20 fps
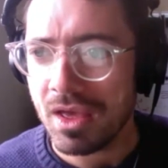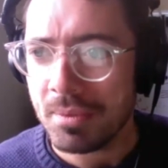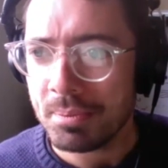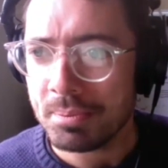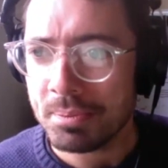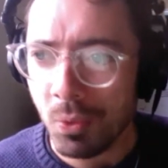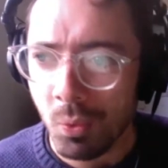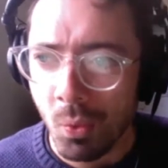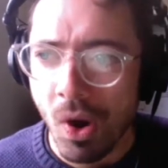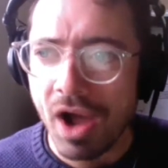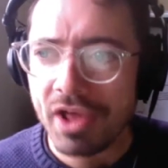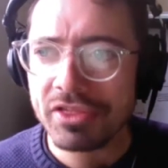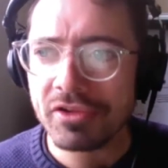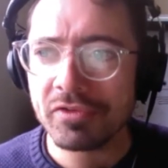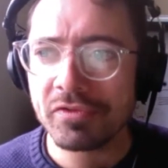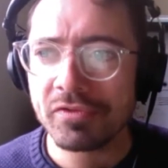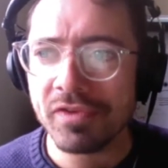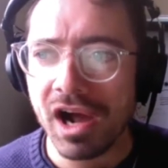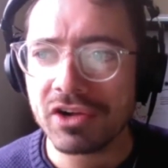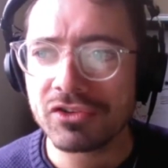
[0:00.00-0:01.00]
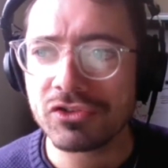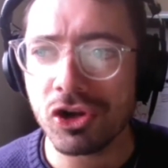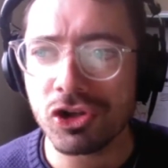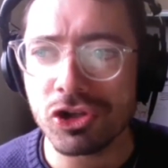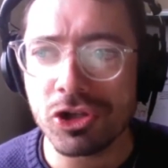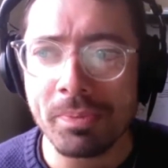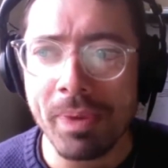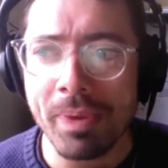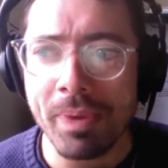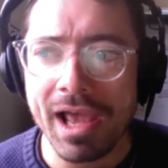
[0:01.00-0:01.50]
But why the fuck don't
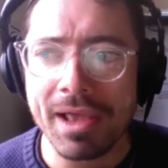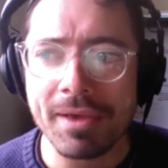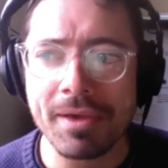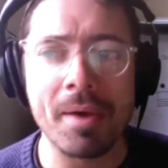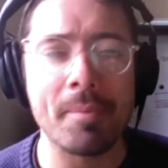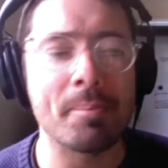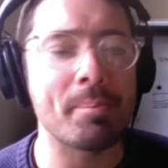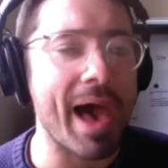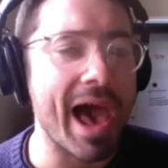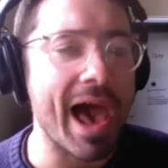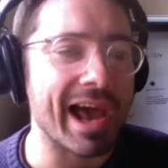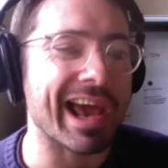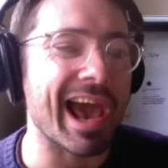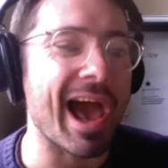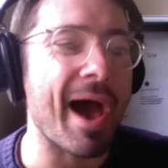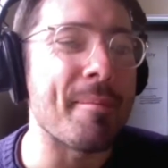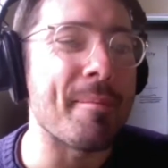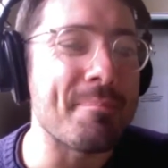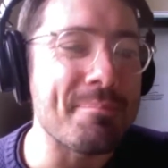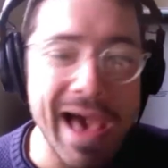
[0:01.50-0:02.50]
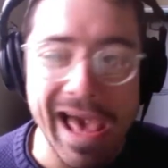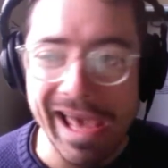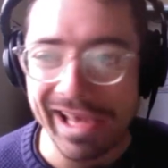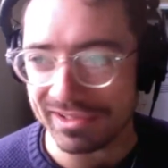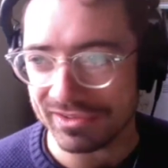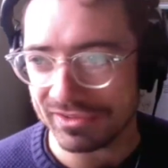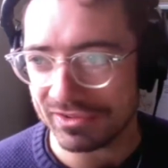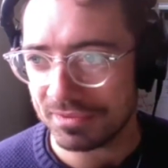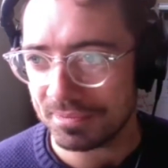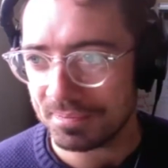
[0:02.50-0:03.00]
you pay back a
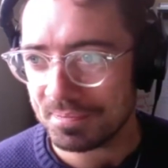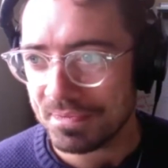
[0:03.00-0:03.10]
mate?